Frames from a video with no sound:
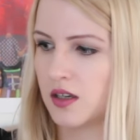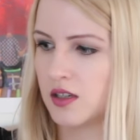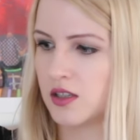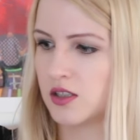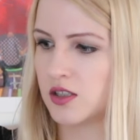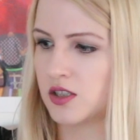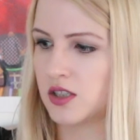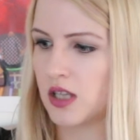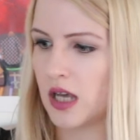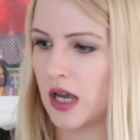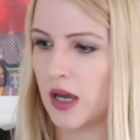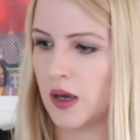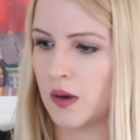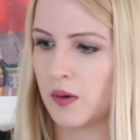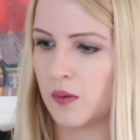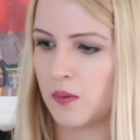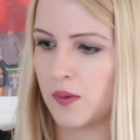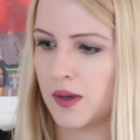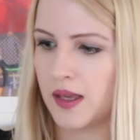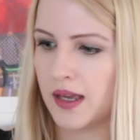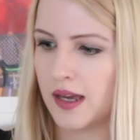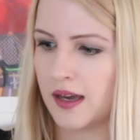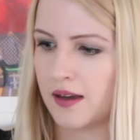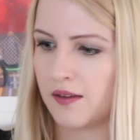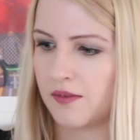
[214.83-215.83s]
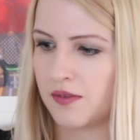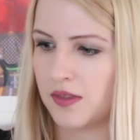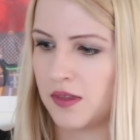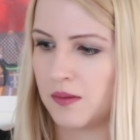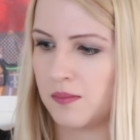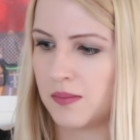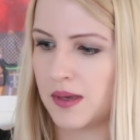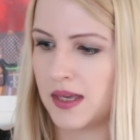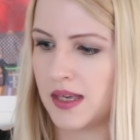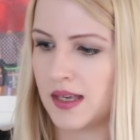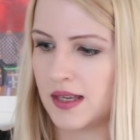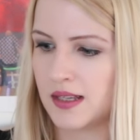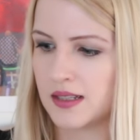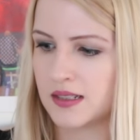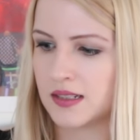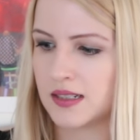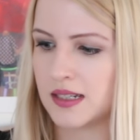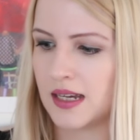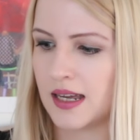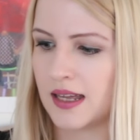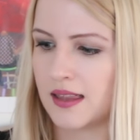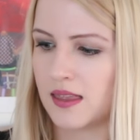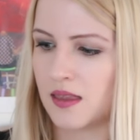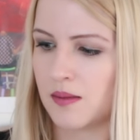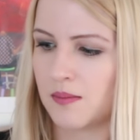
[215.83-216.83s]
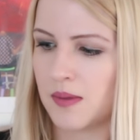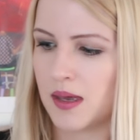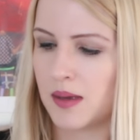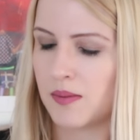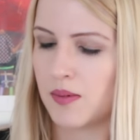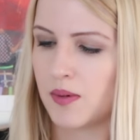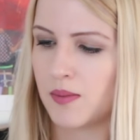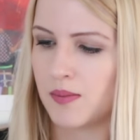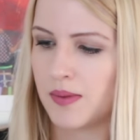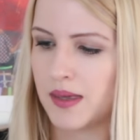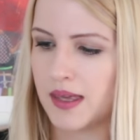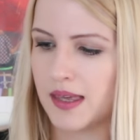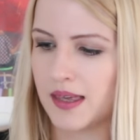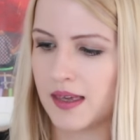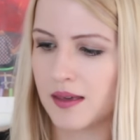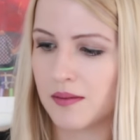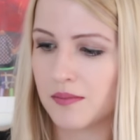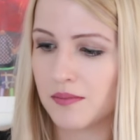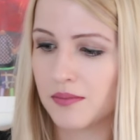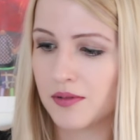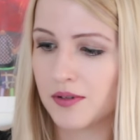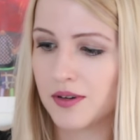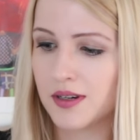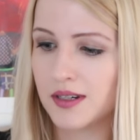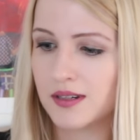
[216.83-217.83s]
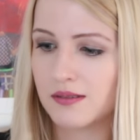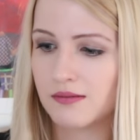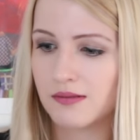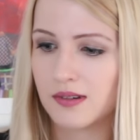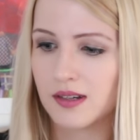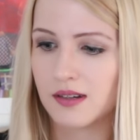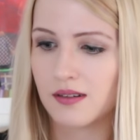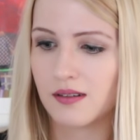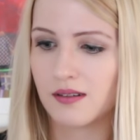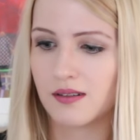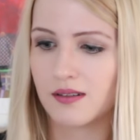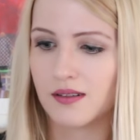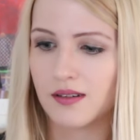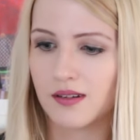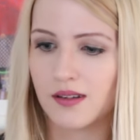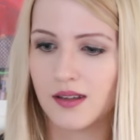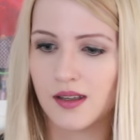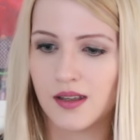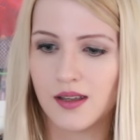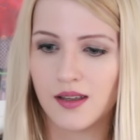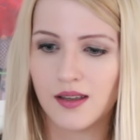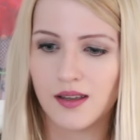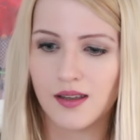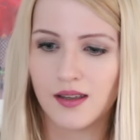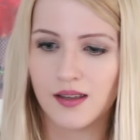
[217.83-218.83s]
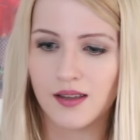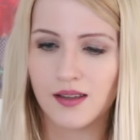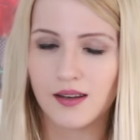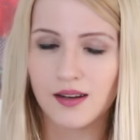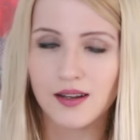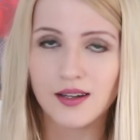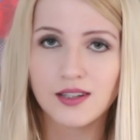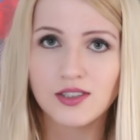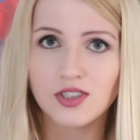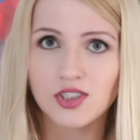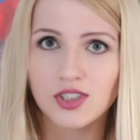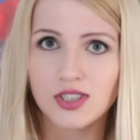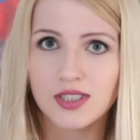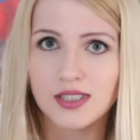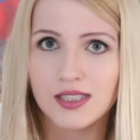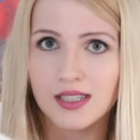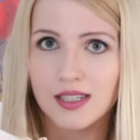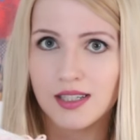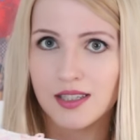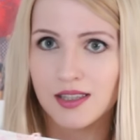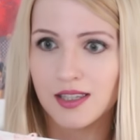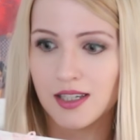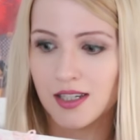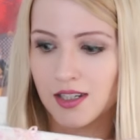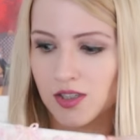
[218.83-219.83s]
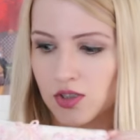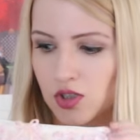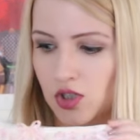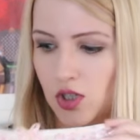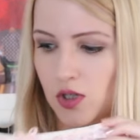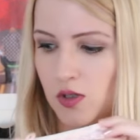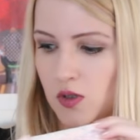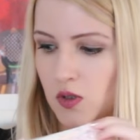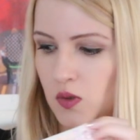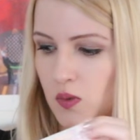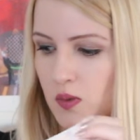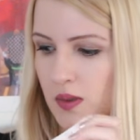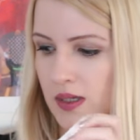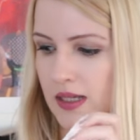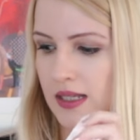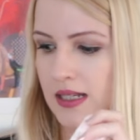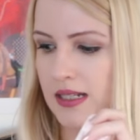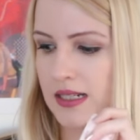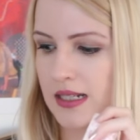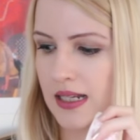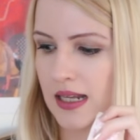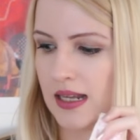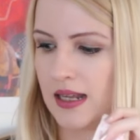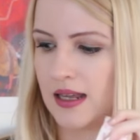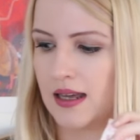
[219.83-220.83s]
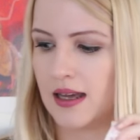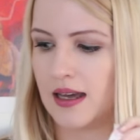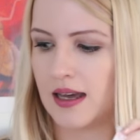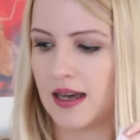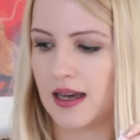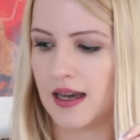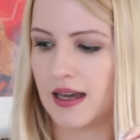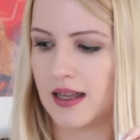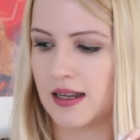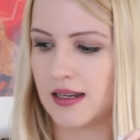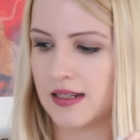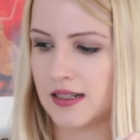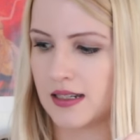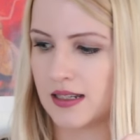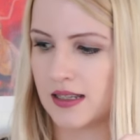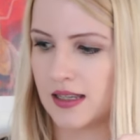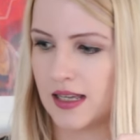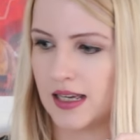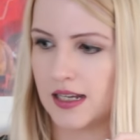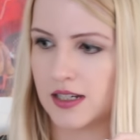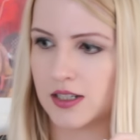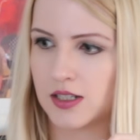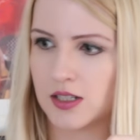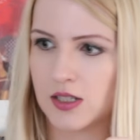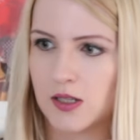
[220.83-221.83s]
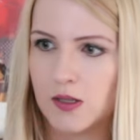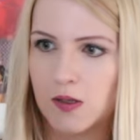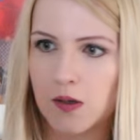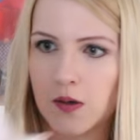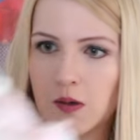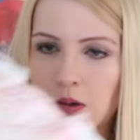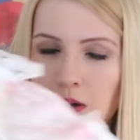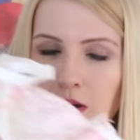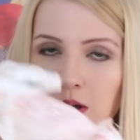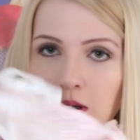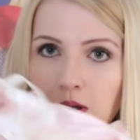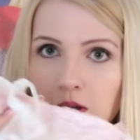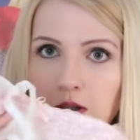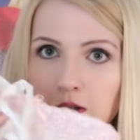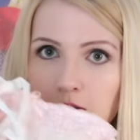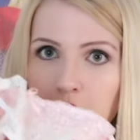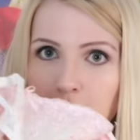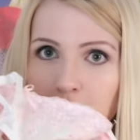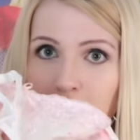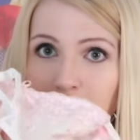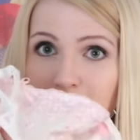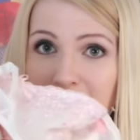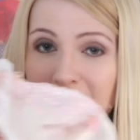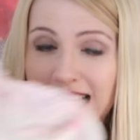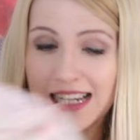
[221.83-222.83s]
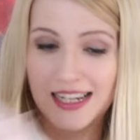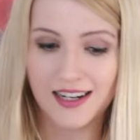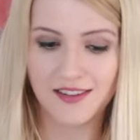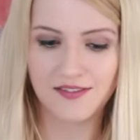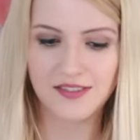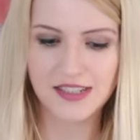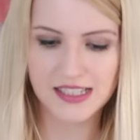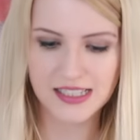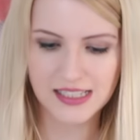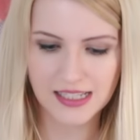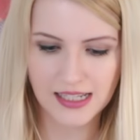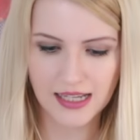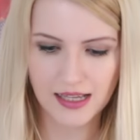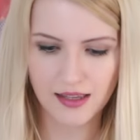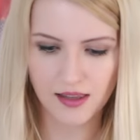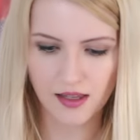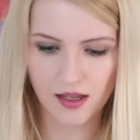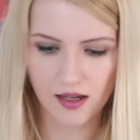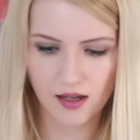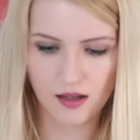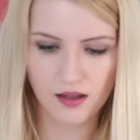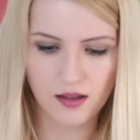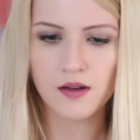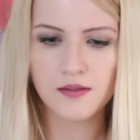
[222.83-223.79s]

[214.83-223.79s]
So we have the peach and the baby pink embroidery on, and I just think they are so sweet and they just look really lovely together.